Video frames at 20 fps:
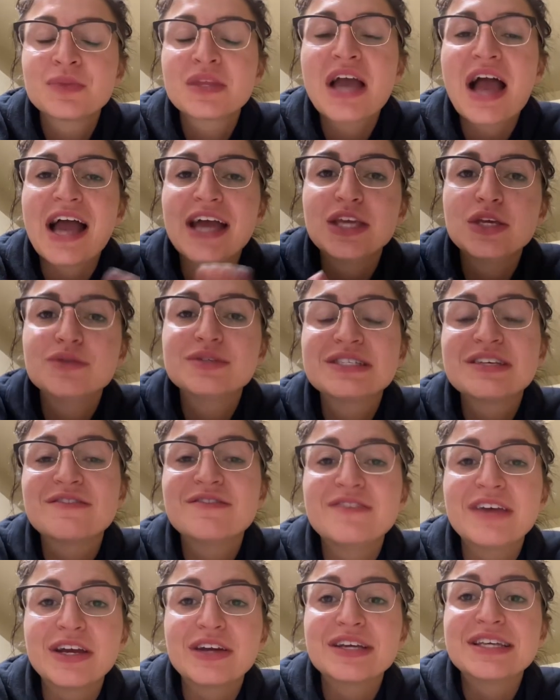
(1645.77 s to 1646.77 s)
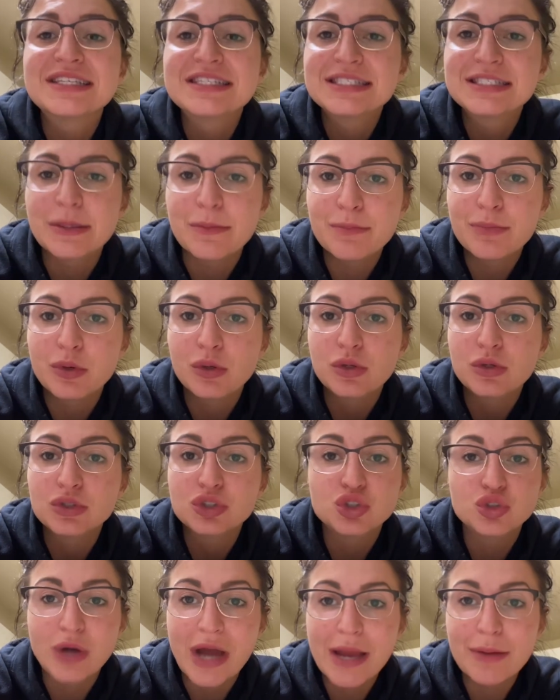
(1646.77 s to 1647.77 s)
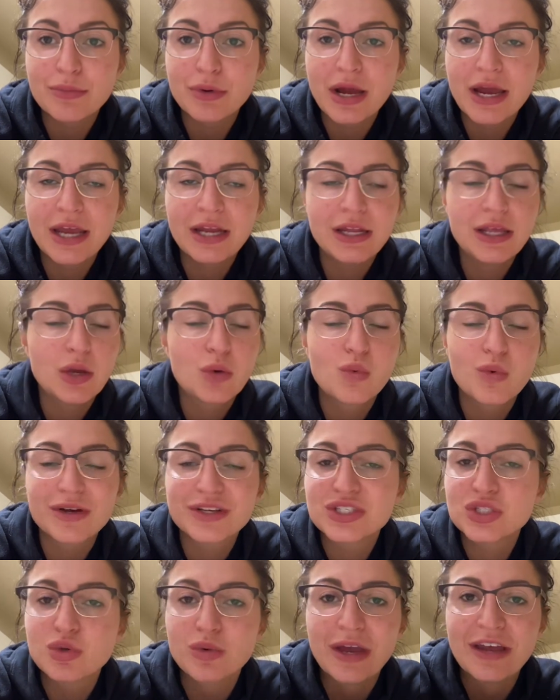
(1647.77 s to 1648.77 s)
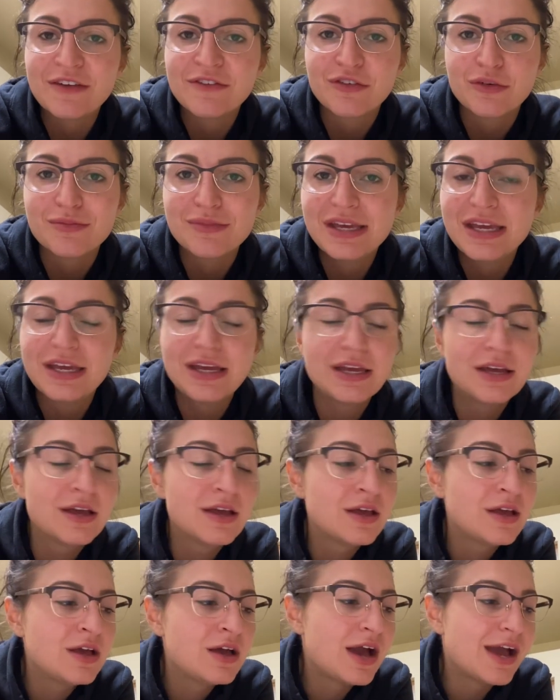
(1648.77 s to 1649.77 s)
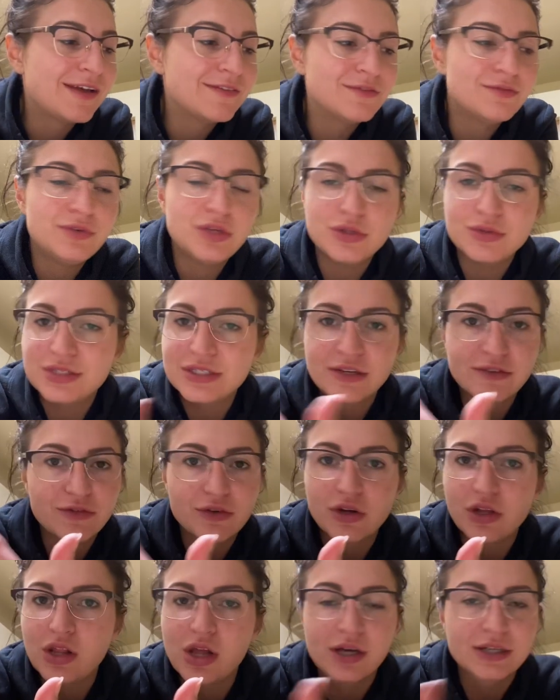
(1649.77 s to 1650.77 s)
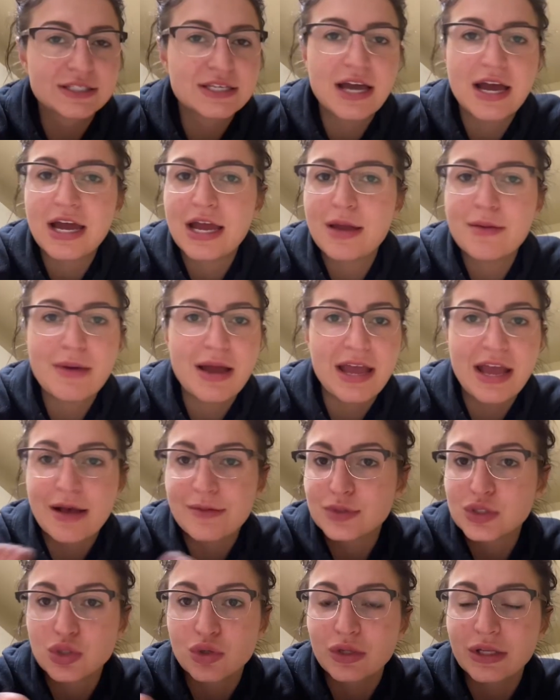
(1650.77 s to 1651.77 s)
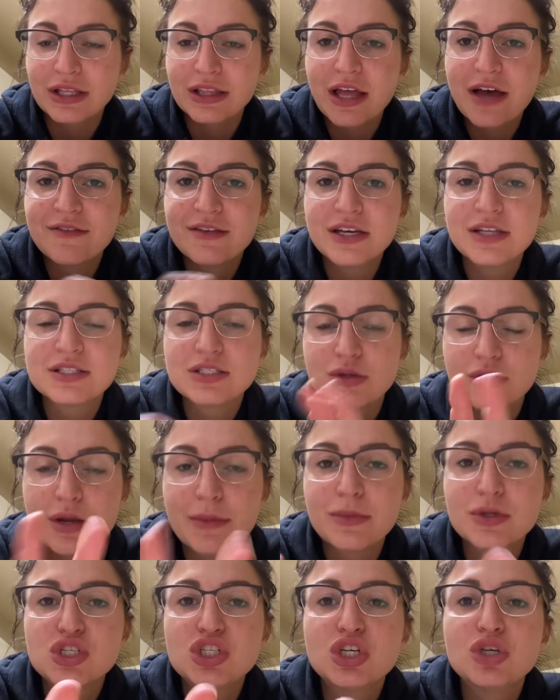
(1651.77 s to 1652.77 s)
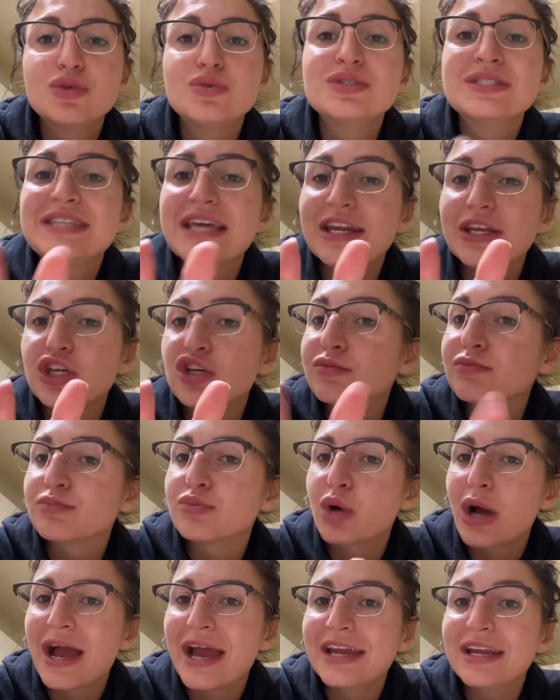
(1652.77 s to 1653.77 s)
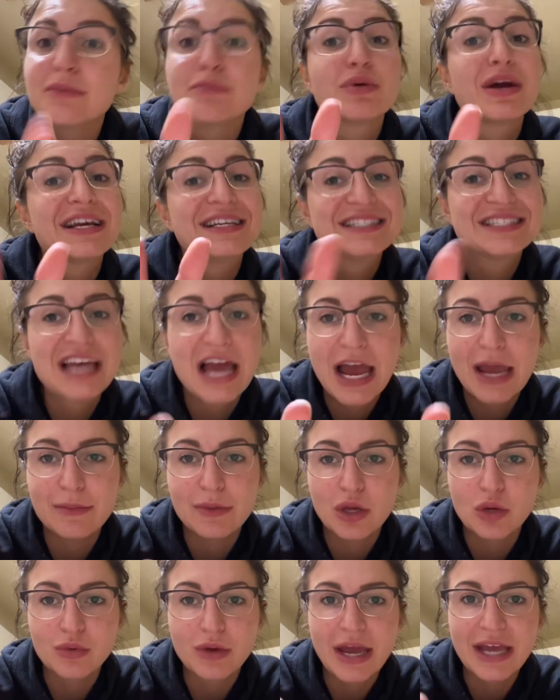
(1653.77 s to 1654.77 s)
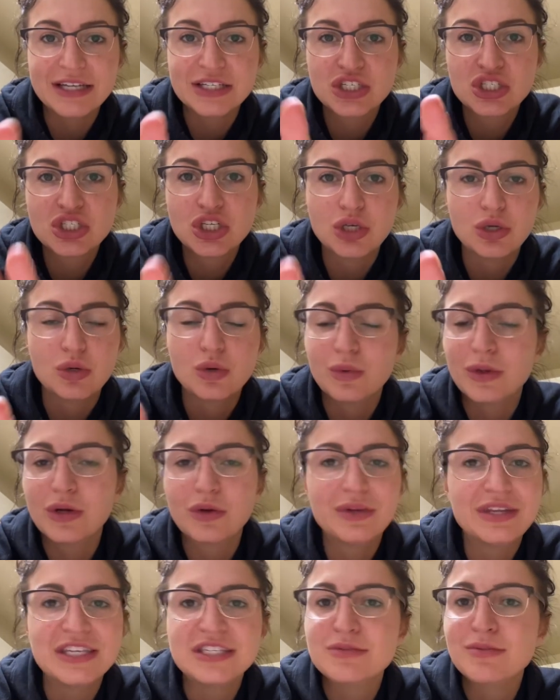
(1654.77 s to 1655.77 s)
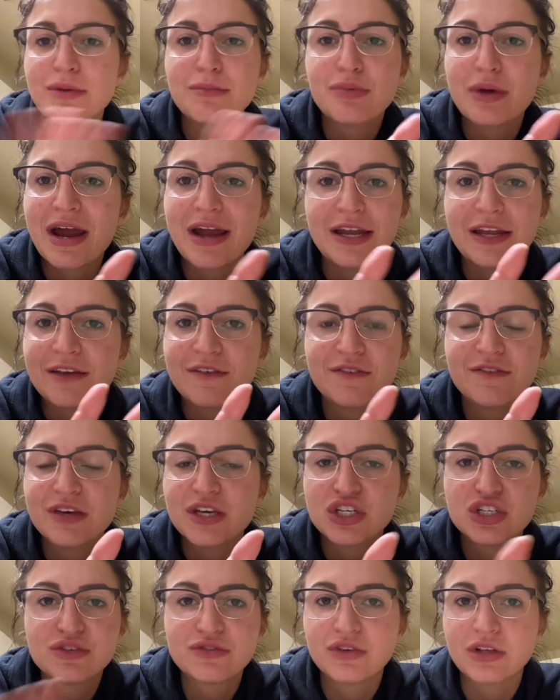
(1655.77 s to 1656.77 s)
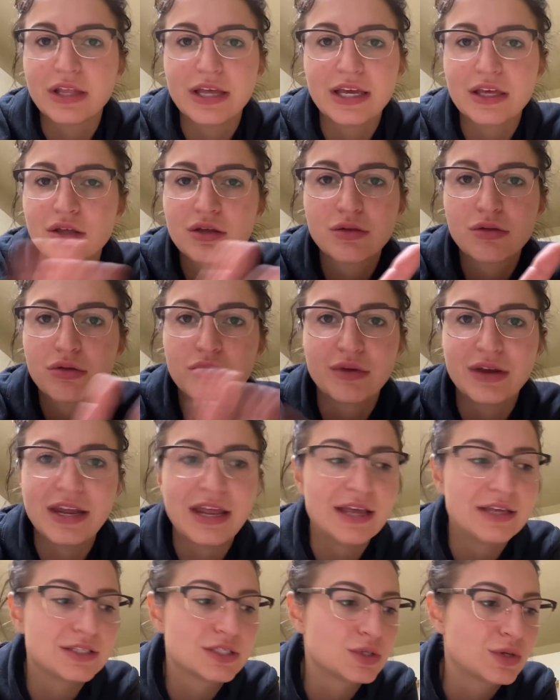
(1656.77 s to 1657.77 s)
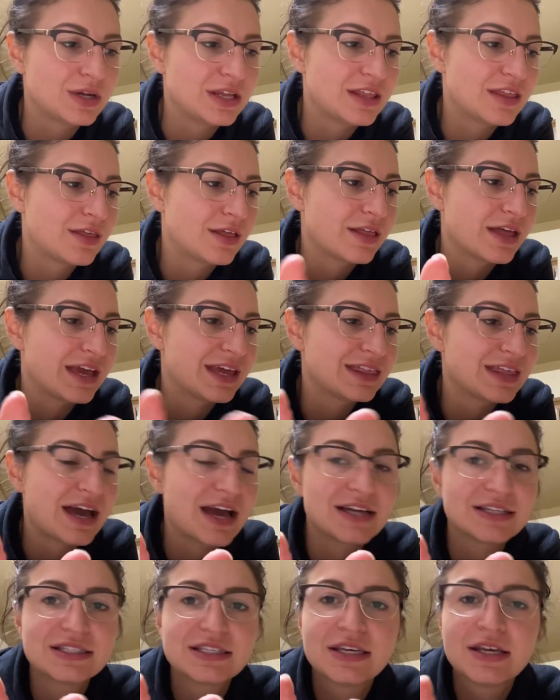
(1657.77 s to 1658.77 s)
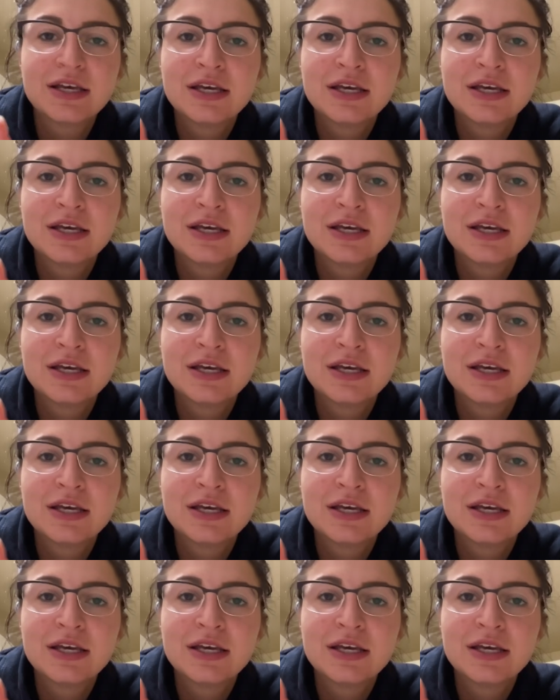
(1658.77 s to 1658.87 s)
I use a very simple dry brine. It works great for me. I've used it for a long time. I absolutely love it. So number two is getting your brine and brine timing right too. We don't need to be brining fish for like 3 days or anything like that.